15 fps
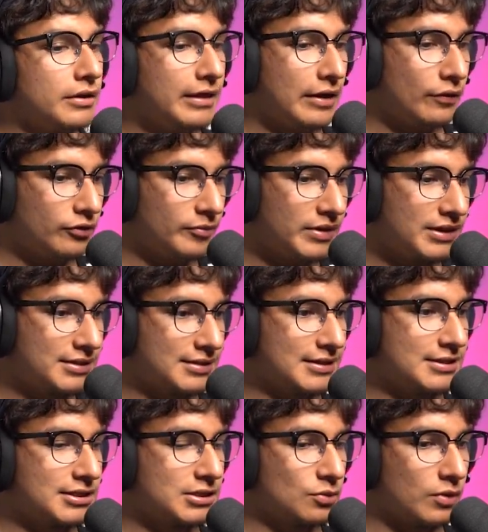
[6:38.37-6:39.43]
that would make
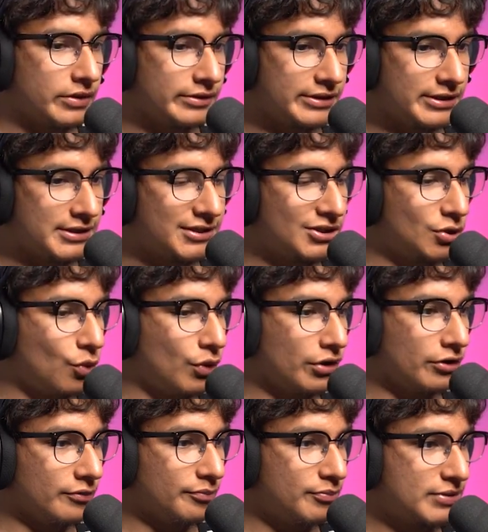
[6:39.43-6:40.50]
sense why these
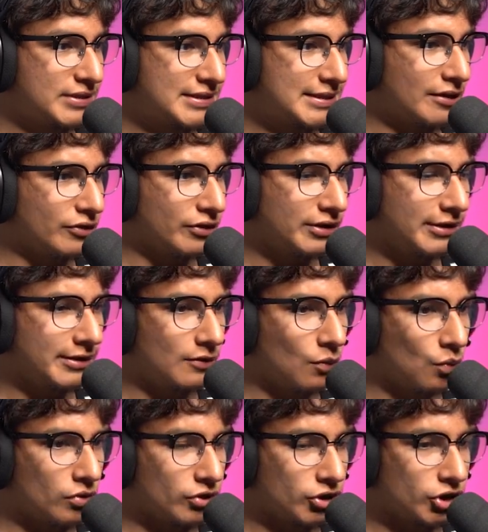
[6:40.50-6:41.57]
torps are
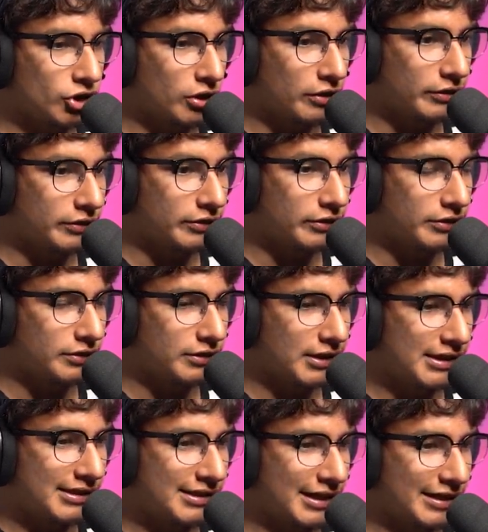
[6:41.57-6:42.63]
getting one-shotted,
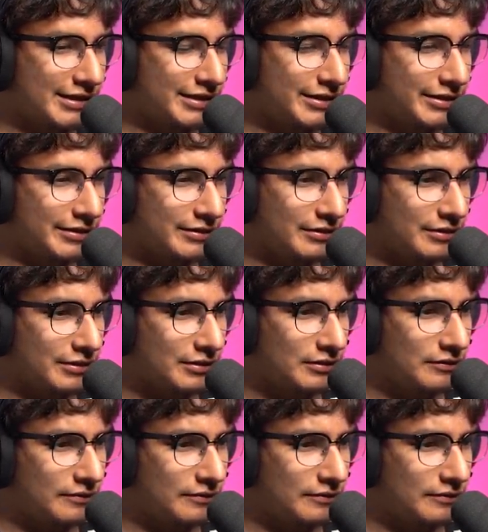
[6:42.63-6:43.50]
indicting.